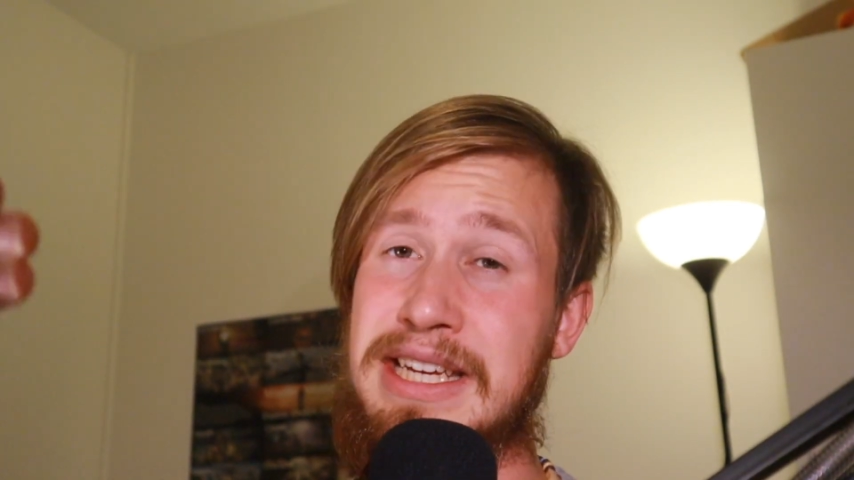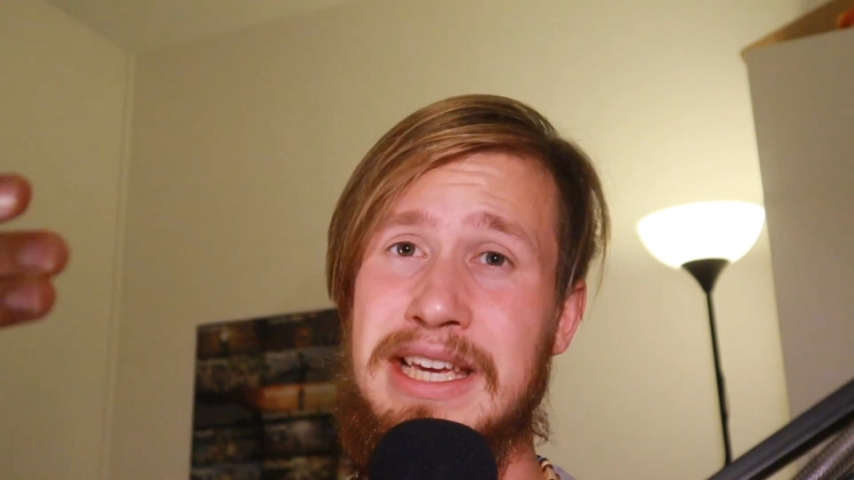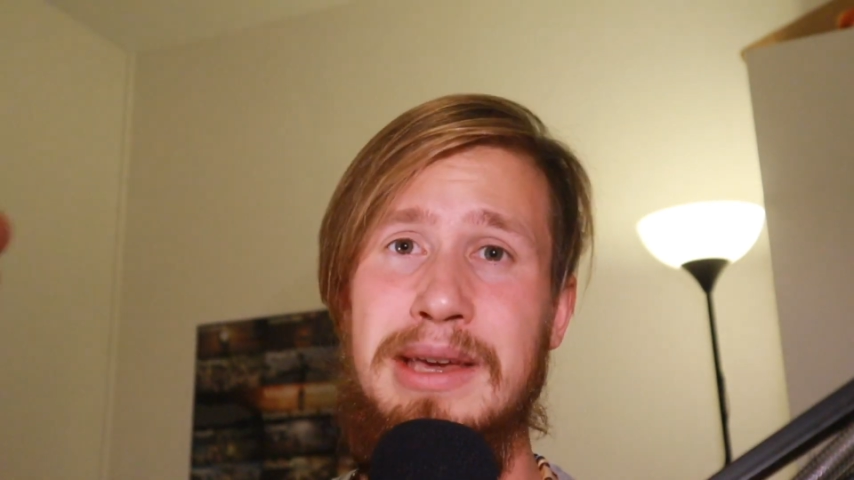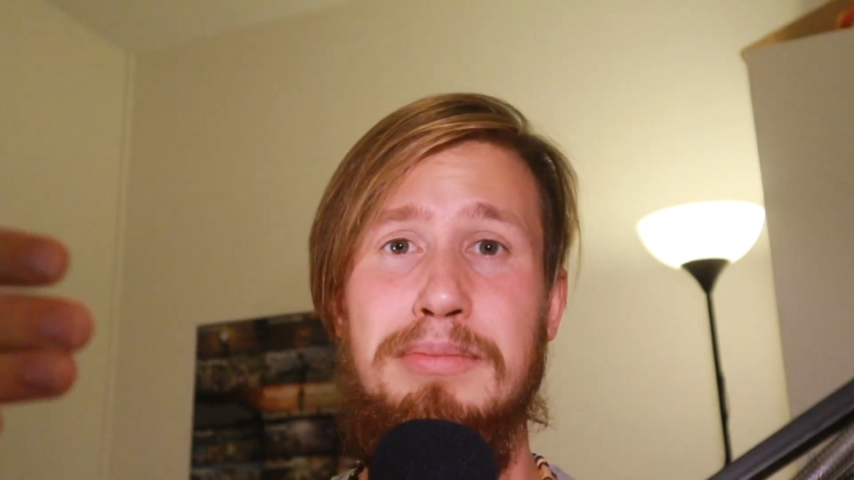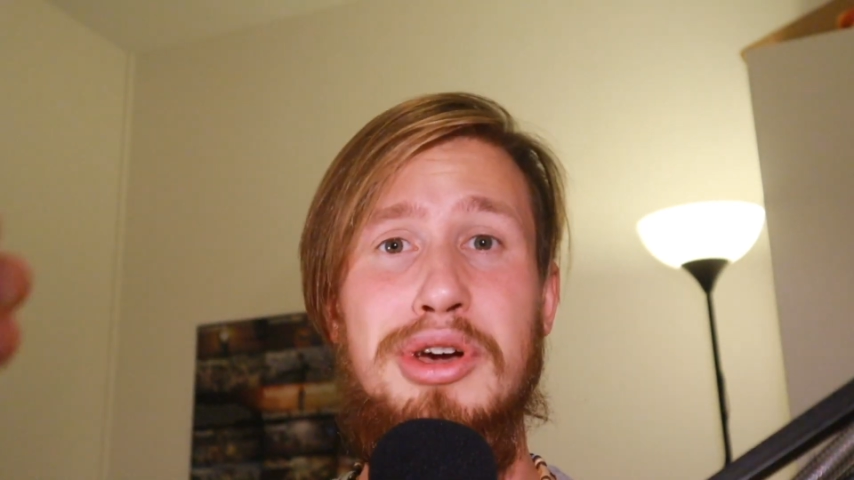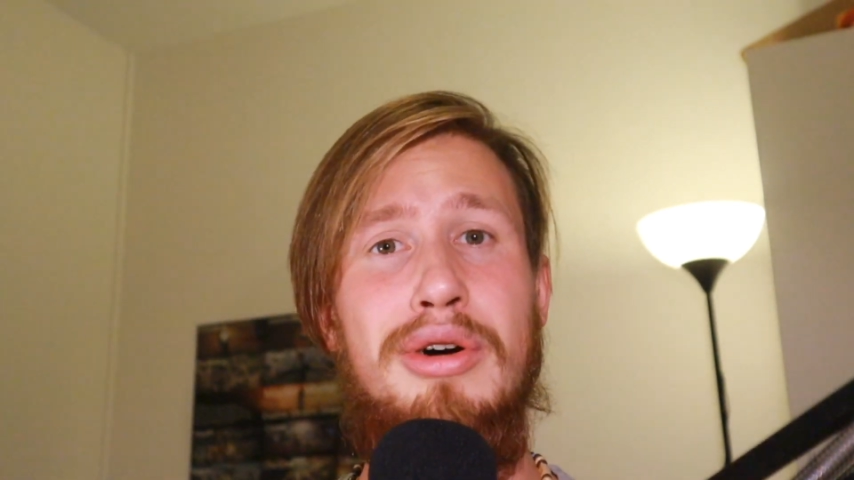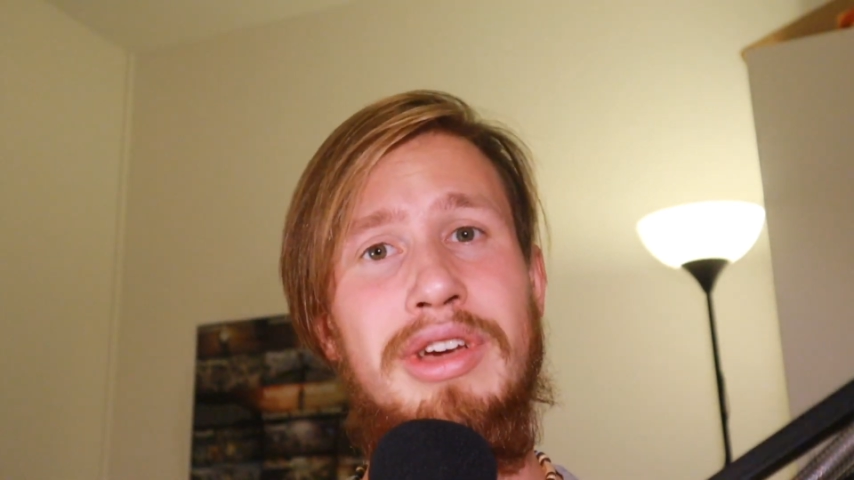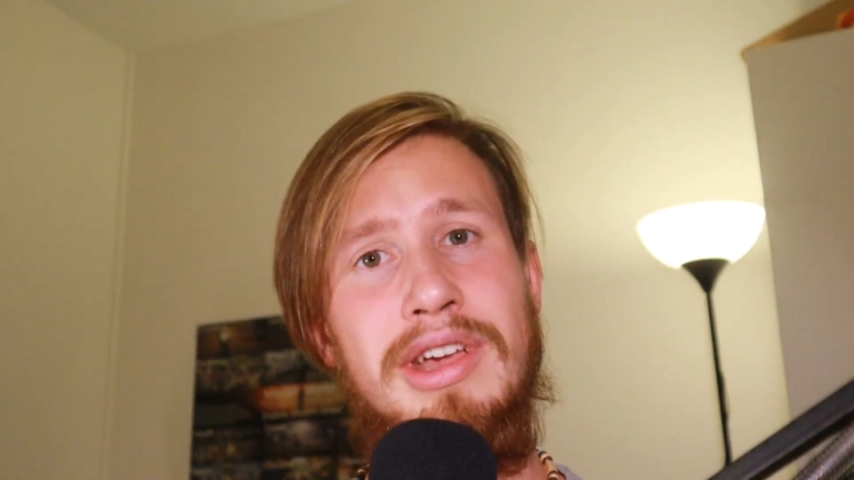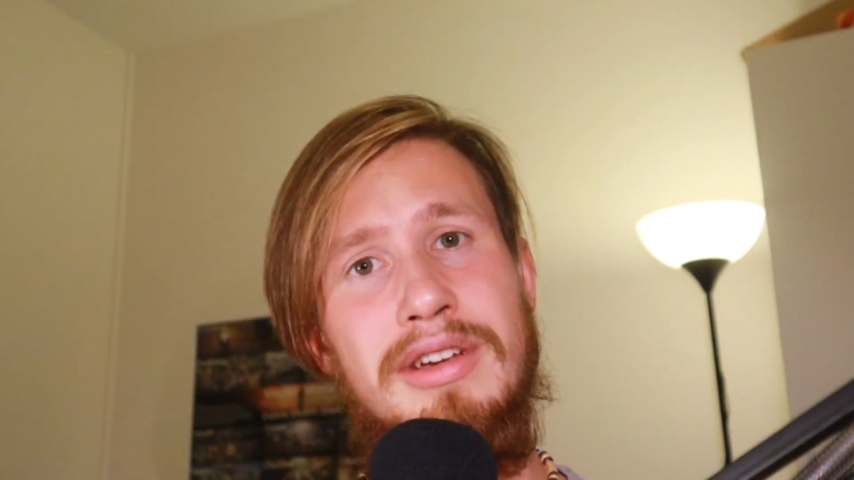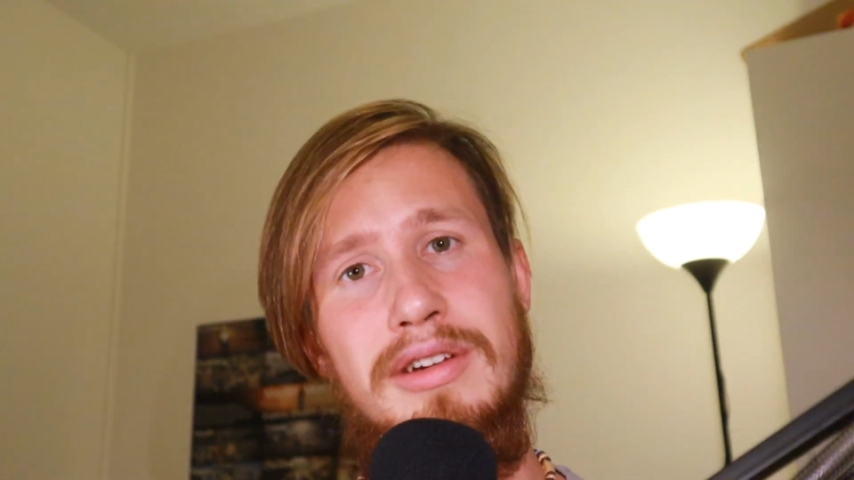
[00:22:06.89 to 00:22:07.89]
keep
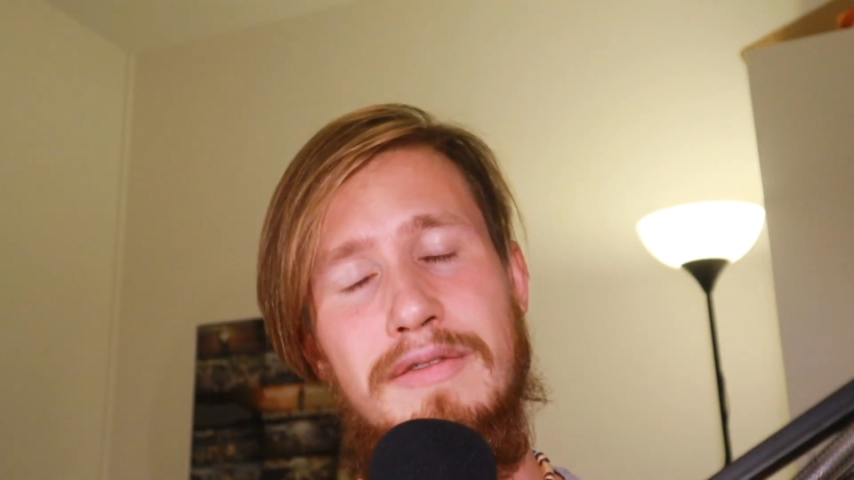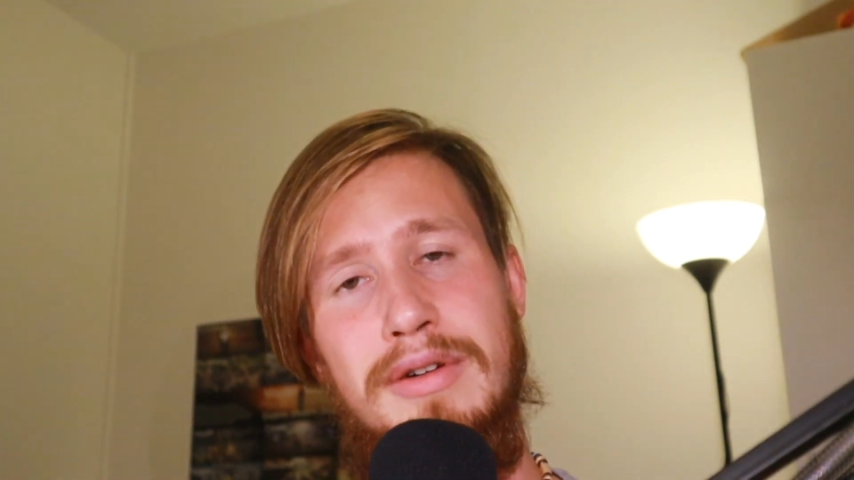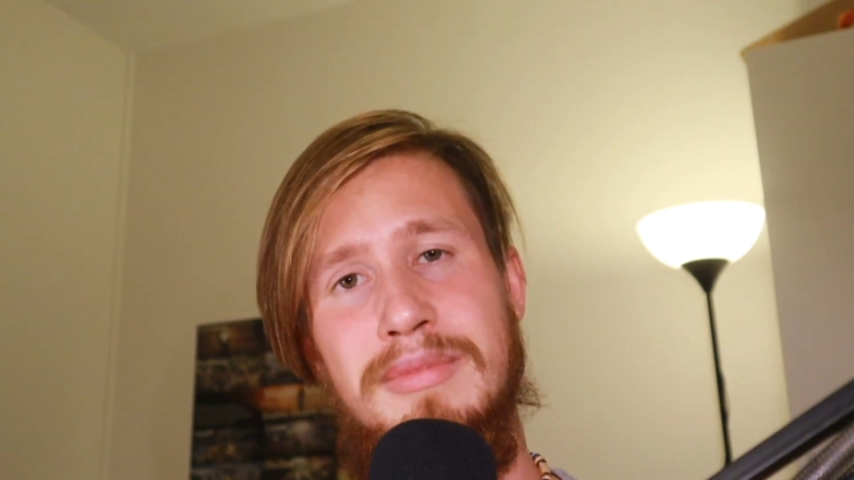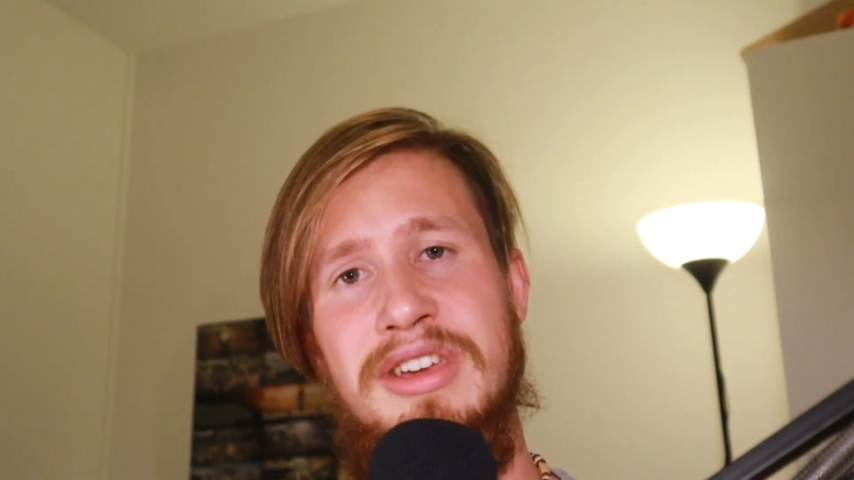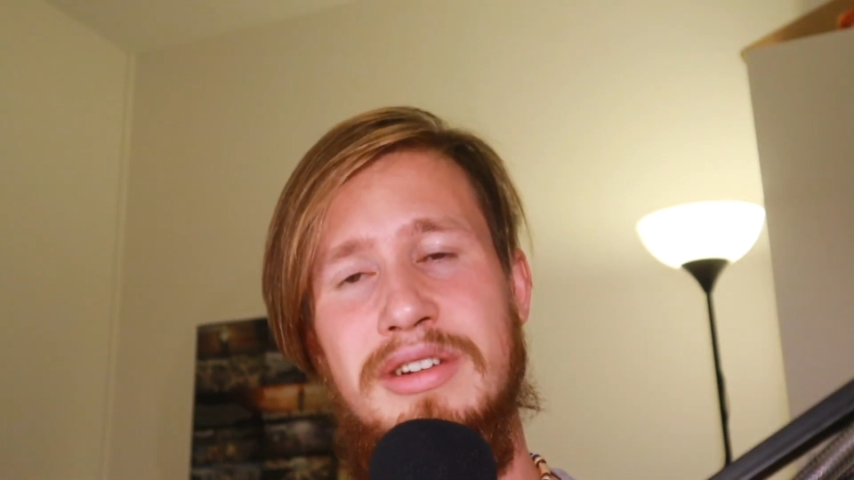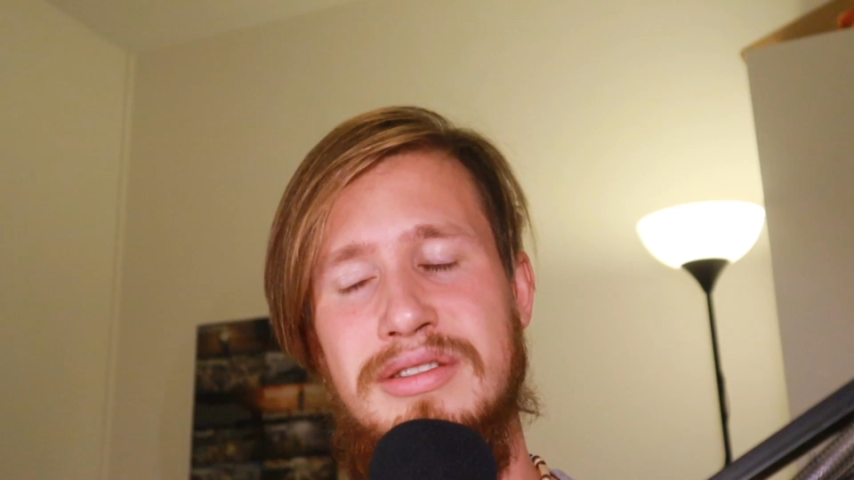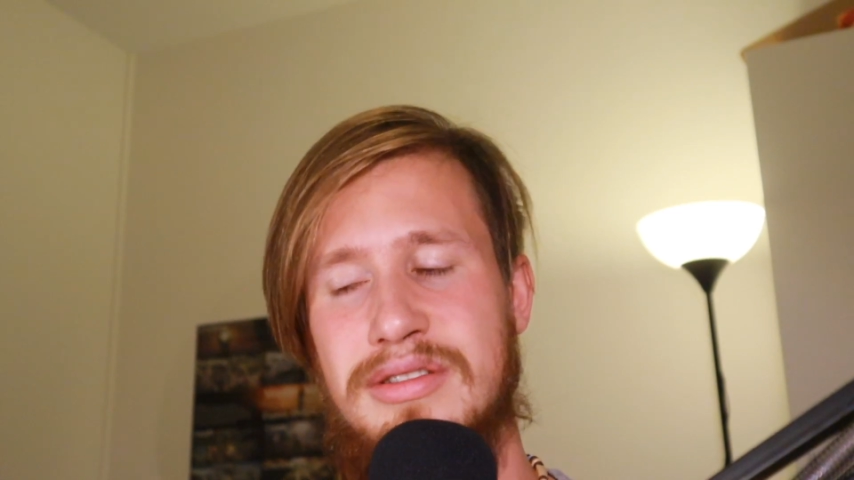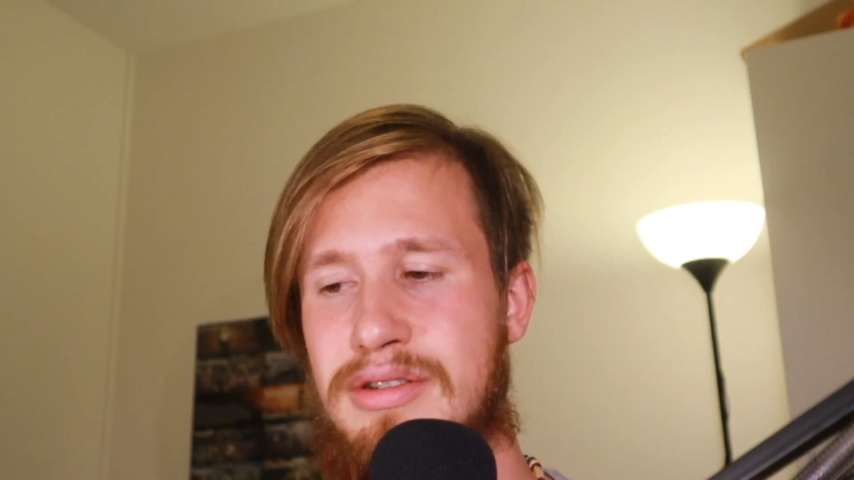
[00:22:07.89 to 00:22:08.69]
going from here,